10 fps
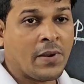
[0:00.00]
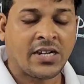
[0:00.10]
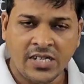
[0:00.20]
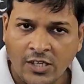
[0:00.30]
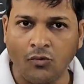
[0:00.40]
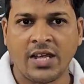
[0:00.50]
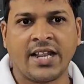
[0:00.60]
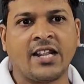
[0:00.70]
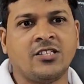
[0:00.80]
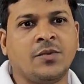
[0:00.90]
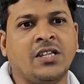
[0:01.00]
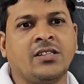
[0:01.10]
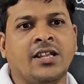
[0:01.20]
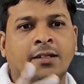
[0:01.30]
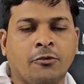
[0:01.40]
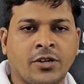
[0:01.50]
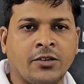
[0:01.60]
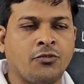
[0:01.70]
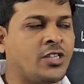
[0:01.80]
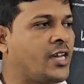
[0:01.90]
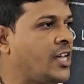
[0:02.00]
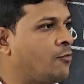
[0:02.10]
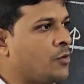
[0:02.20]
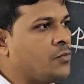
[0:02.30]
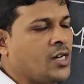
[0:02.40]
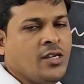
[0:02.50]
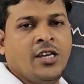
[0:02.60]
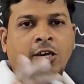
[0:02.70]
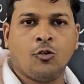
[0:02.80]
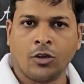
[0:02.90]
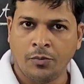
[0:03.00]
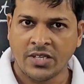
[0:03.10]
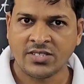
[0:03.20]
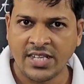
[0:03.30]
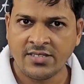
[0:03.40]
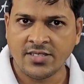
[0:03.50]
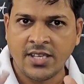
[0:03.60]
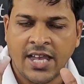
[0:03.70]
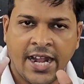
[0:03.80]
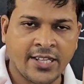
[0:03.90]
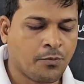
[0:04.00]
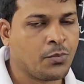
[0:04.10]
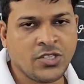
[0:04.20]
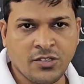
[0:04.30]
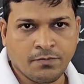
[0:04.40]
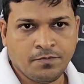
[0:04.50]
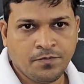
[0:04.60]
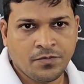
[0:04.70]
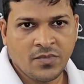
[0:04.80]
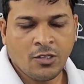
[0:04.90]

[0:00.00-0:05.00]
particular arrangement in the laboratory with the help of the convex lens and the prism.